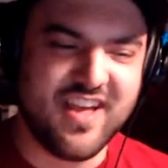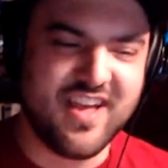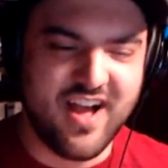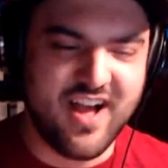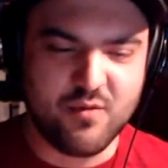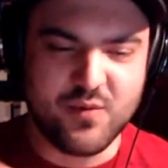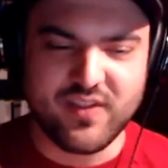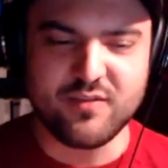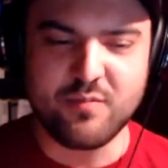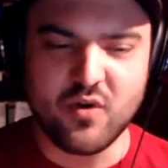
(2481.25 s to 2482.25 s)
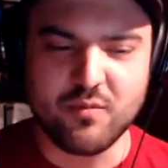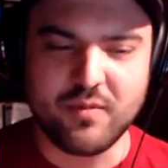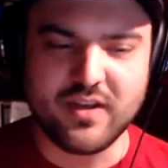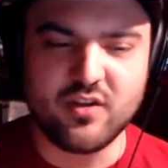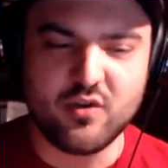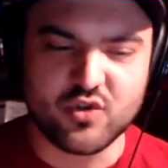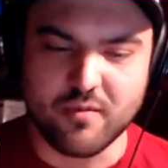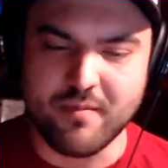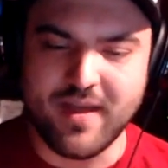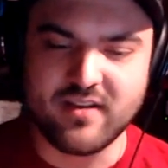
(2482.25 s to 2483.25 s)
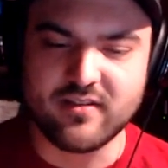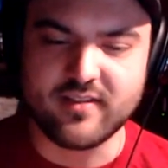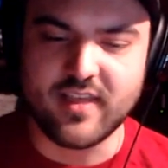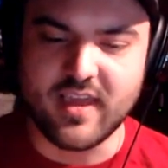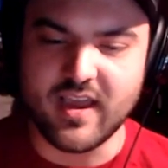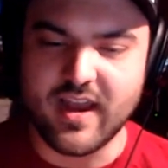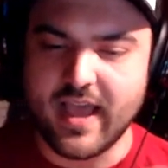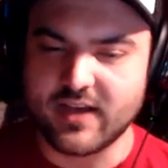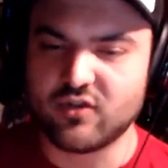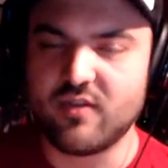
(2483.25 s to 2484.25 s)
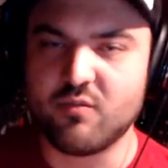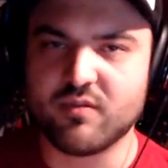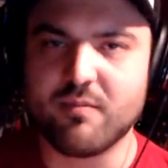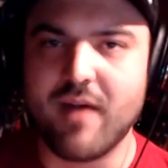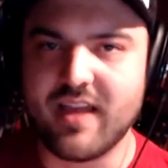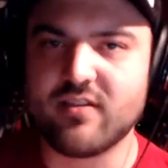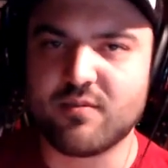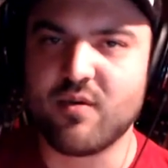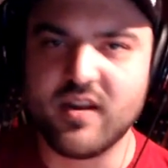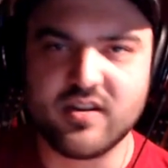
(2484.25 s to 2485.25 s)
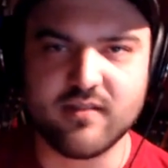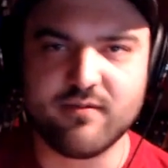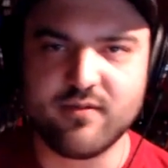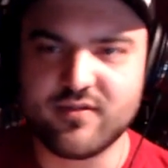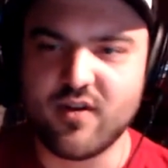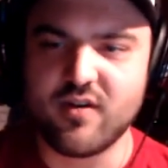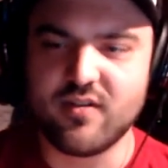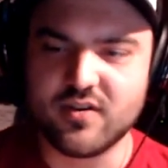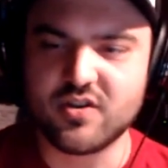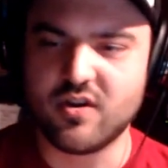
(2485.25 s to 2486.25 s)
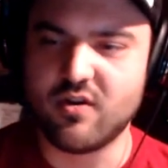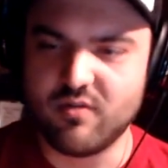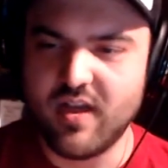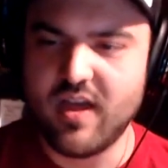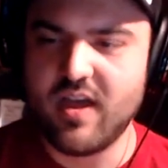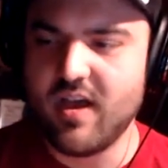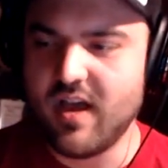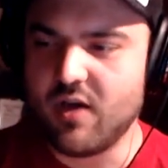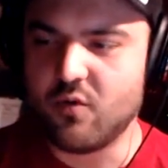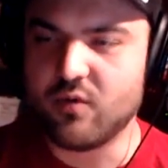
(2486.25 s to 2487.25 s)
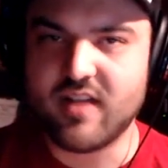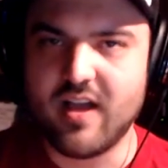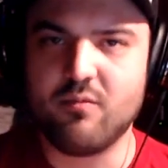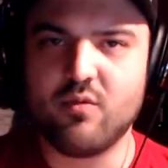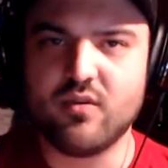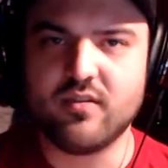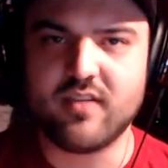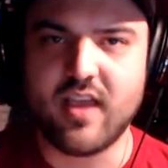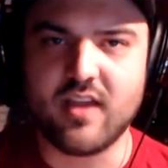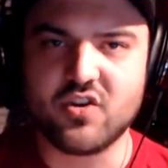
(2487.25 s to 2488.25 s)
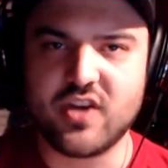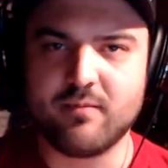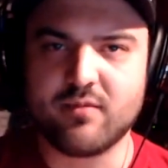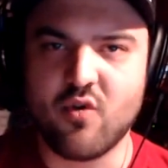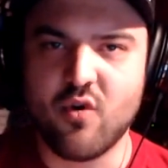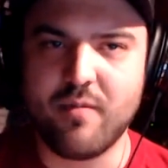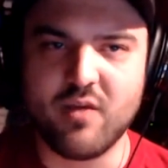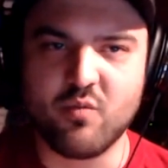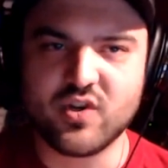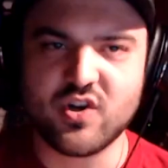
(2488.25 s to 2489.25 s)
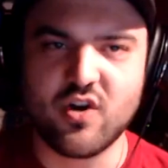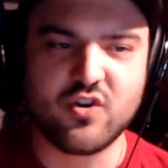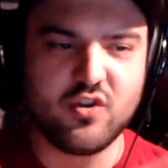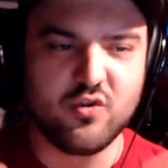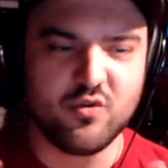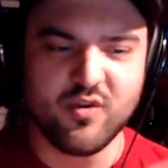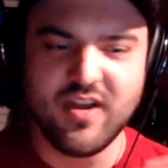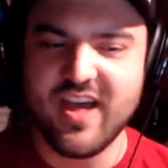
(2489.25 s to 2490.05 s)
Really spoke to me too tremendously, and actually was my inspiration for starting the show. Was Tom Woods and James Corbett, which are two,